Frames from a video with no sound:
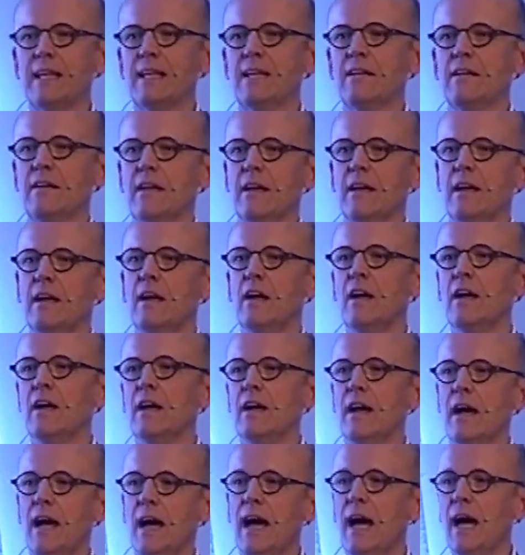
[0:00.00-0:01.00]
can,
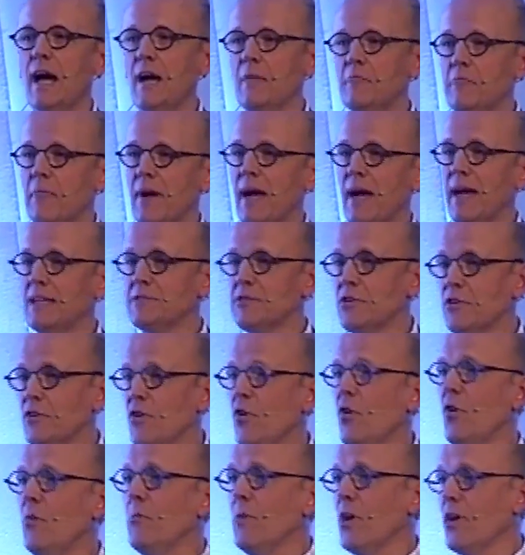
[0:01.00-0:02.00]
as a
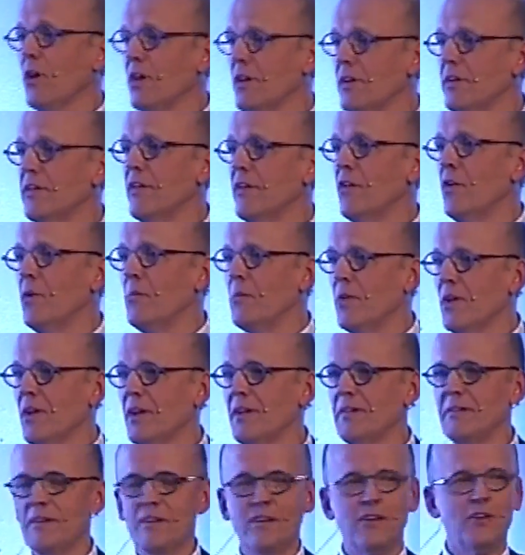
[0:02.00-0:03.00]

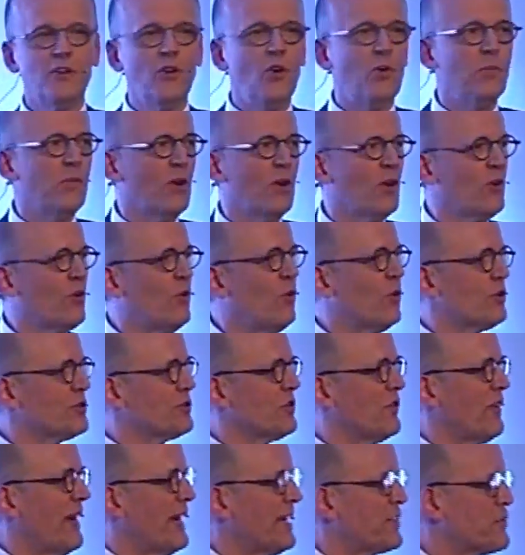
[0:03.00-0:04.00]
normal
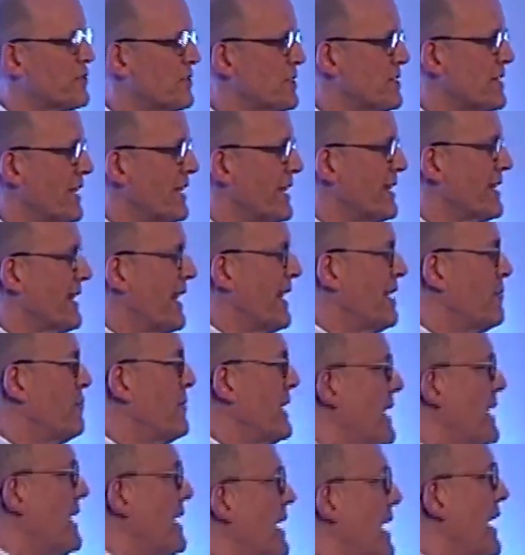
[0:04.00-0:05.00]
course of actions, it can
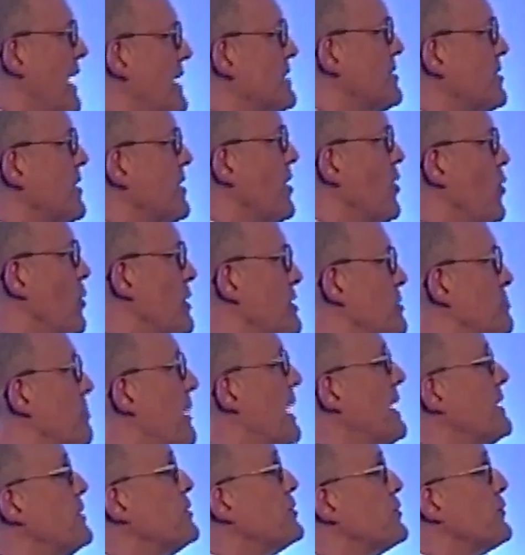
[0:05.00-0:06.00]
be as low as
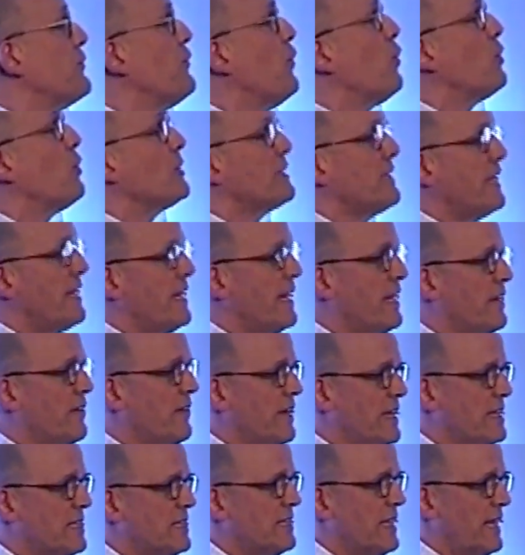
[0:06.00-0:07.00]
minus 40
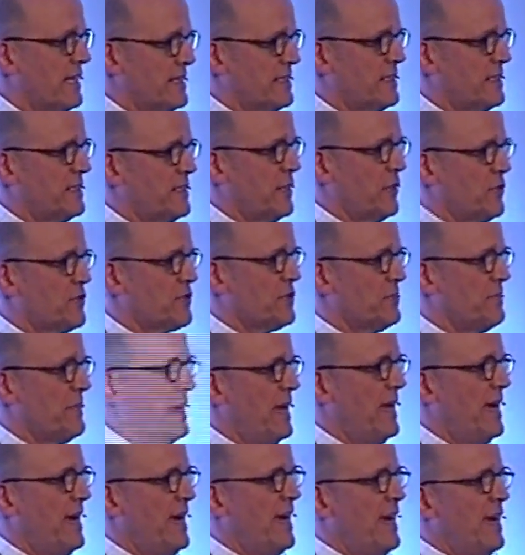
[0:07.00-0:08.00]
degrees Celsius.
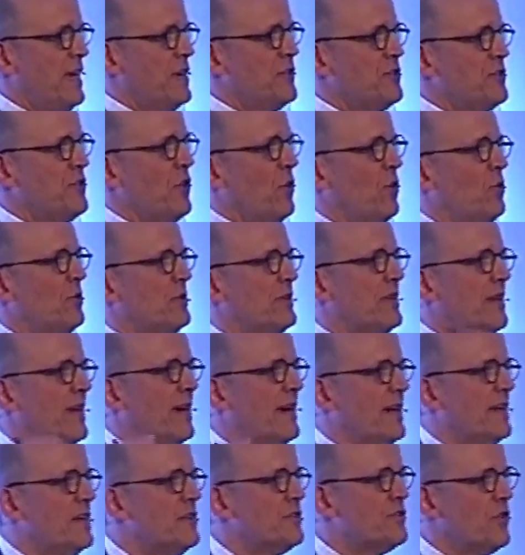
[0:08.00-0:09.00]
So
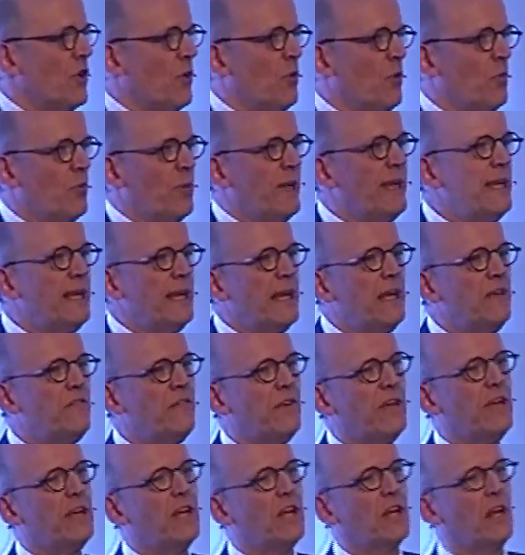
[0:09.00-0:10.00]
we
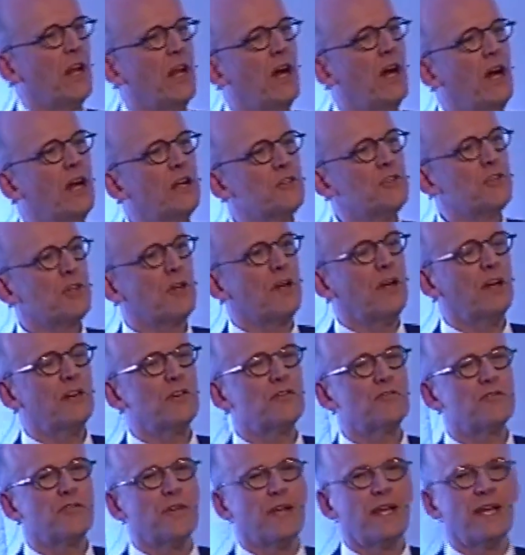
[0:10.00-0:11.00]
live in a large
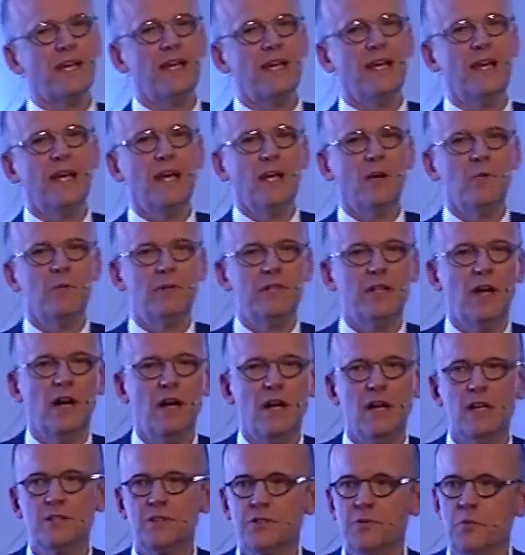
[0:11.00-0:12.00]
country with
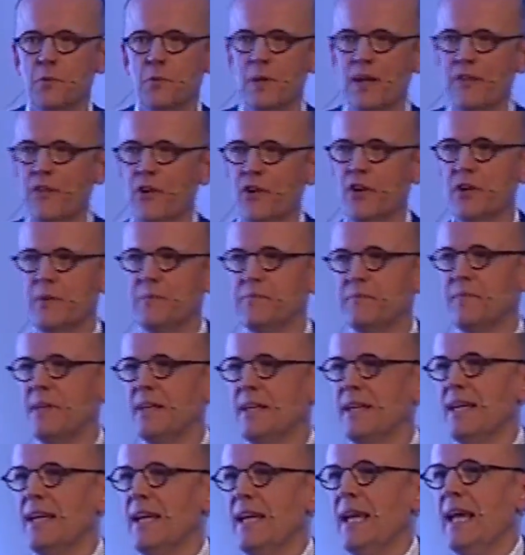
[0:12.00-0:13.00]
harsh weather,
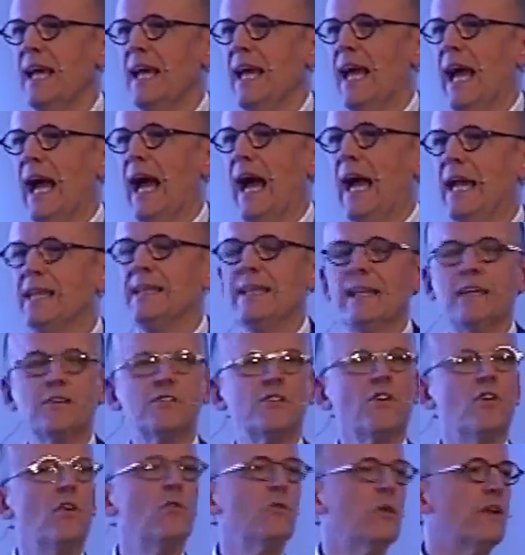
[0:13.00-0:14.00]
and
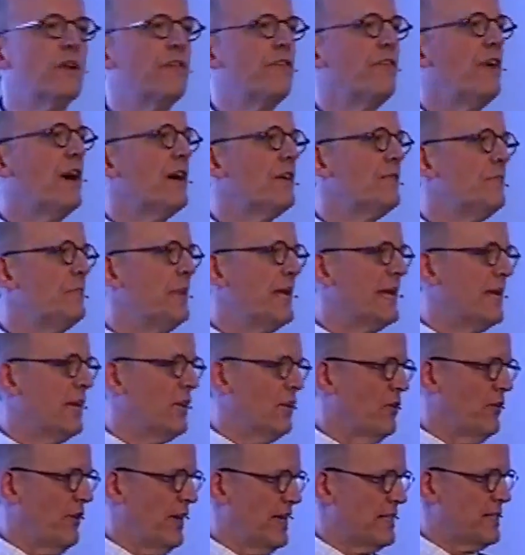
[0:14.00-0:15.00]
there's only 5
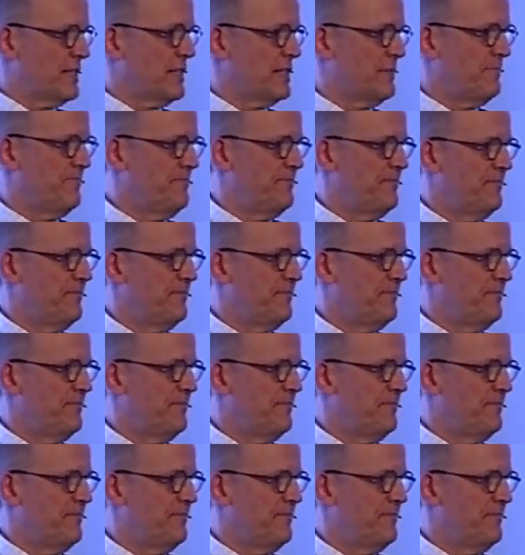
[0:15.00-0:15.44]
million of us.